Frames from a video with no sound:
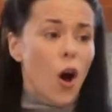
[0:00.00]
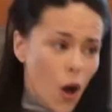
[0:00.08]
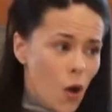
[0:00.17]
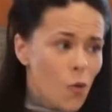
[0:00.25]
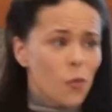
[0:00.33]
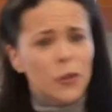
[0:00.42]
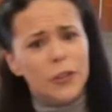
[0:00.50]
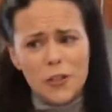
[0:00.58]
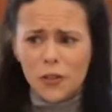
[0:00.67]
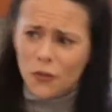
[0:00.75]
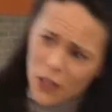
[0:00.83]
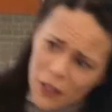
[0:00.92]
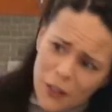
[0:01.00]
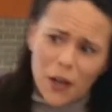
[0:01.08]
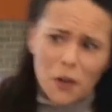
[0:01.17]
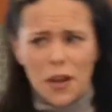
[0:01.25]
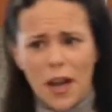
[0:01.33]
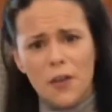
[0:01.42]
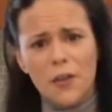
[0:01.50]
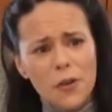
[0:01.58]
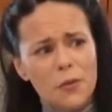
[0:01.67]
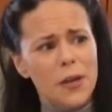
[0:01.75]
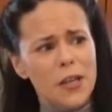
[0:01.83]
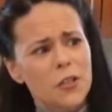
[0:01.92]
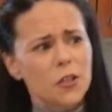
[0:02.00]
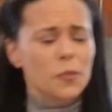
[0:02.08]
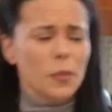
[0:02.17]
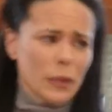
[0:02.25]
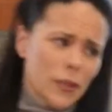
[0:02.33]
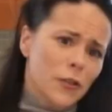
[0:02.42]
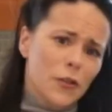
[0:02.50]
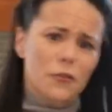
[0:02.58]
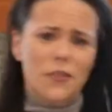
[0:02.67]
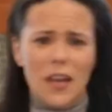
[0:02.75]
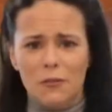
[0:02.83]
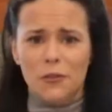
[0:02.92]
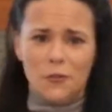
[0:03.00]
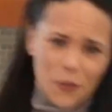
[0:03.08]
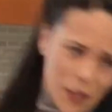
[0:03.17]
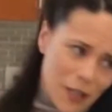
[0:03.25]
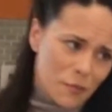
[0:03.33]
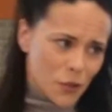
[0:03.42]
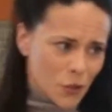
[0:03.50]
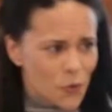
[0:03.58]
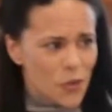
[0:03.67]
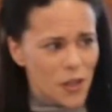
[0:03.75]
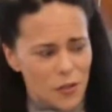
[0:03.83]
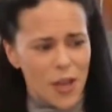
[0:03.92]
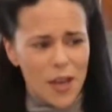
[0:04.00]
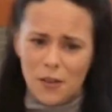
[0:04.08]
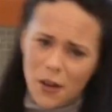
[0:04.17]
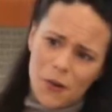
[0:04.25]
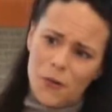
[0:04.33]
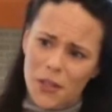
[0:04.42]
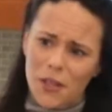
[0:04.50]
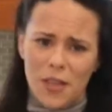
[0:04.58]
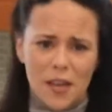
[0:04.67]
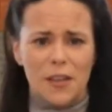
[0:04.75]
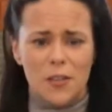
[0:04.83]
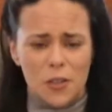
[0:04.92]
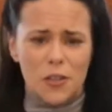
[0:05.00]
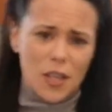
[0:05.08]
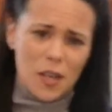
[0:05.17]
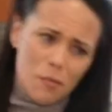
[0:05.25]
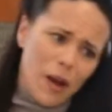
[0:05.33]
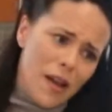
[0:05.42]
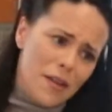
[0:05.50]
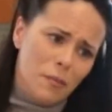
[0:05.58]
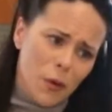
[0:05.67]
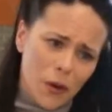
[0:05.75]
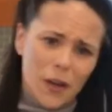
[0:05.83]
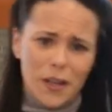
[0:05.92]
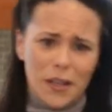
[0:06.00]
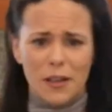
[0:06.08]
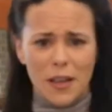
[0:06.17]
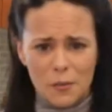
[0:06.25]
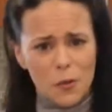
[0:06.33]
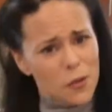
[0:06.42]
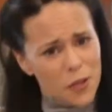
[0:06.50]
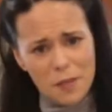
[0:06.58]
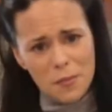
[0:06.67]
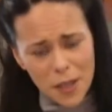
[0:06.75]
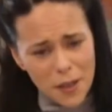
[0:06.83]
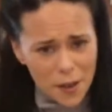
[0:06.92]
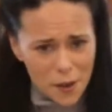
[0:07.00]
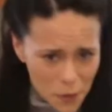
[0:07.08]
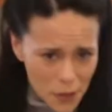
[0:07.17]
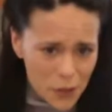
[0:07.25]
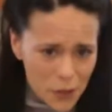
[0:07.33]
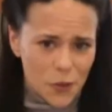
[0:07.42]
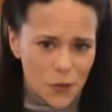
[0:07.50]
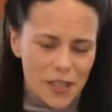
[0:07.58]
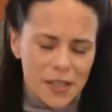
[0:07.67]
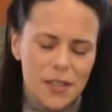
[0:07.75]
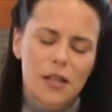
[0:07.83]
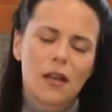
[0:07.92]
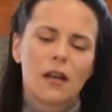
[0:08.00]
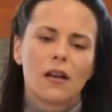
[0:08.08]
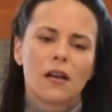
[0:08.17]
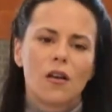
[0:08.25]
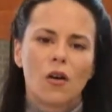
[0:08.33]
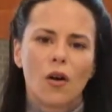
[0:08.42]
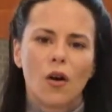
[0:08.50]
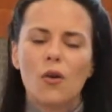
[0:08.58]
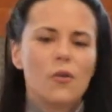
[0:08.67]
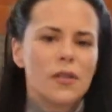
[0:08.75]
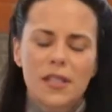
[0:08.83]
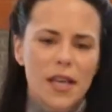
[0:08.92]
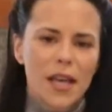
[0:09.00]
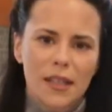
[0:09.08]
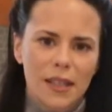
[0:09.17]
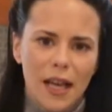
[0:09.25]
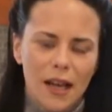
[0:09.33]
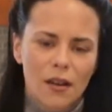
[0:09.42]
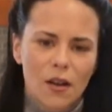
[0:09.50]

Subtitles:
Oh, well, let's figure out how to arrange a political favor for them so that they know that they can just keep buying more and we'll keep getting our wheels greased. Who is saying that?